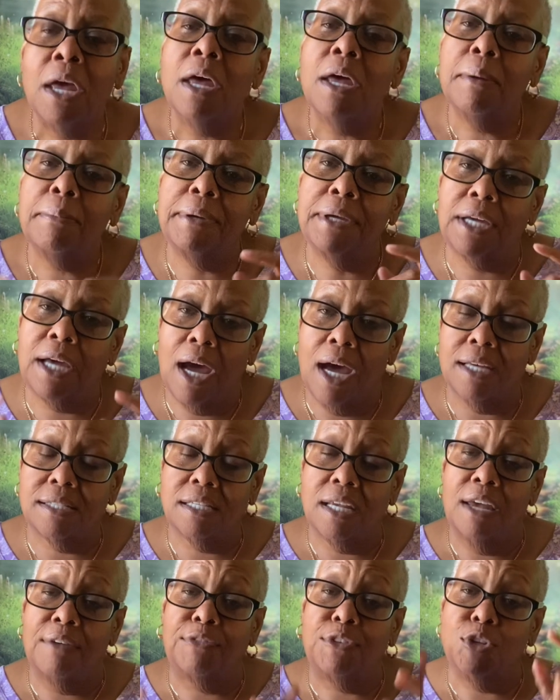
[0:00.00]
Because
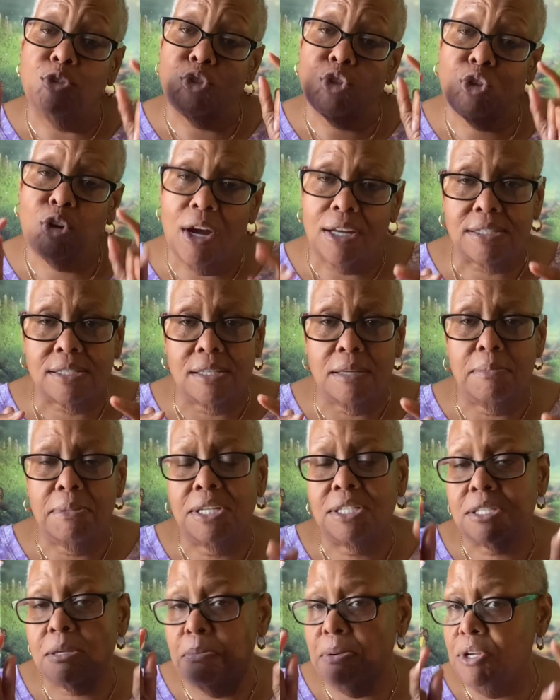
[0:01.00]
if you trusted
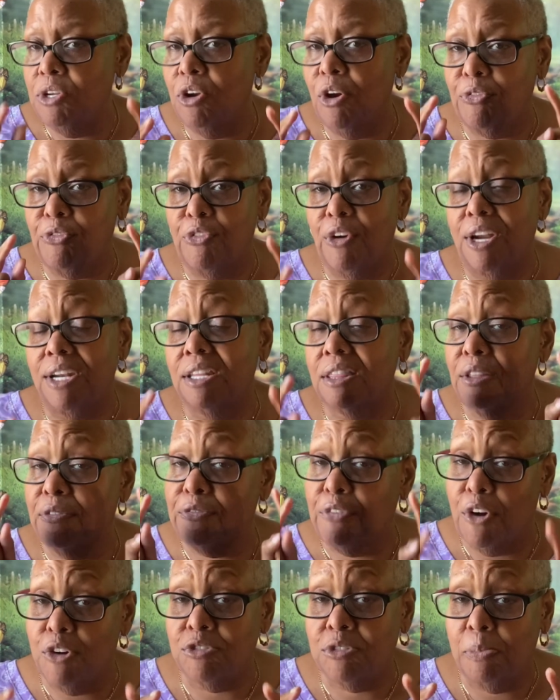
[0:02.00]
me to be your friend in the
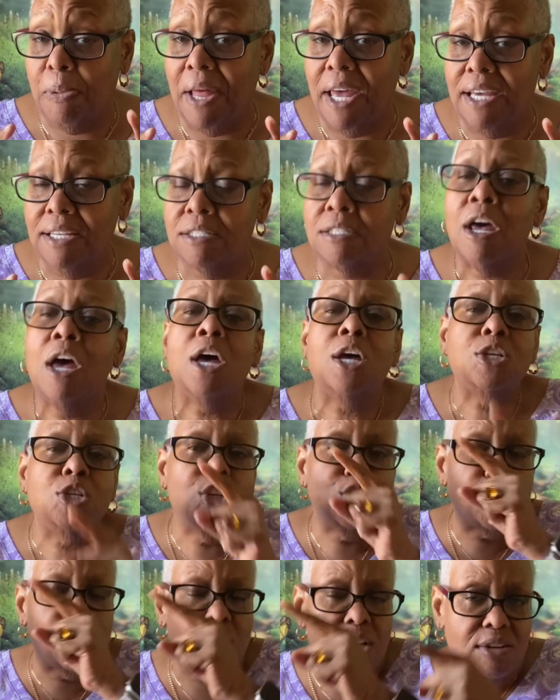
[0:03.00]
first place,
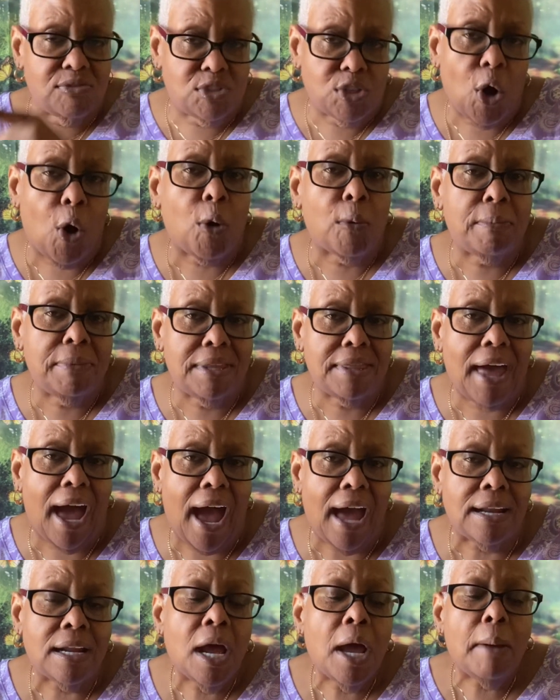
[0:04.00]
you should have told me
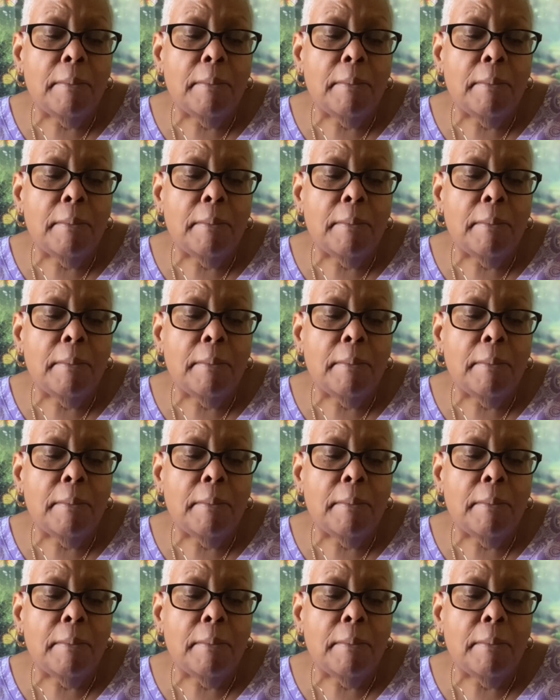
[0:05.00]
that.